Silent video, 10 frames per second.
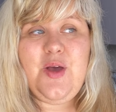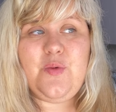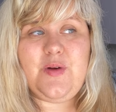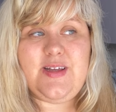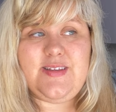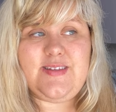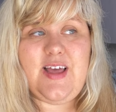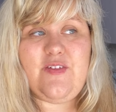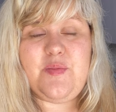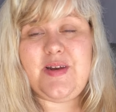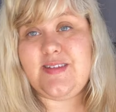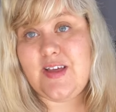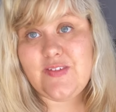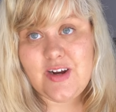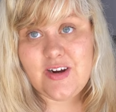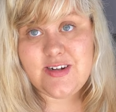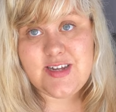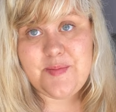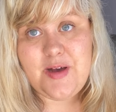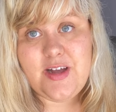Was everybody's having a hard
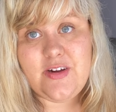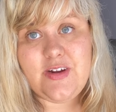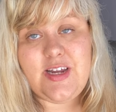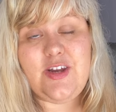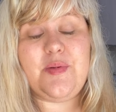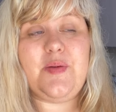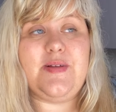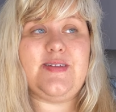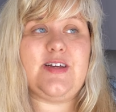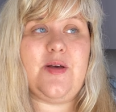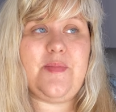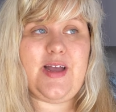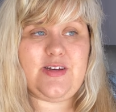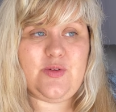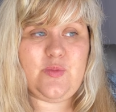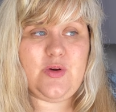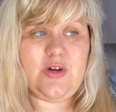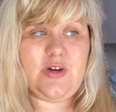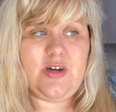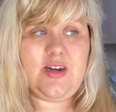time hiring, nobody wants to come back to
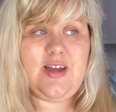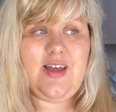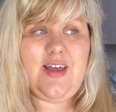work.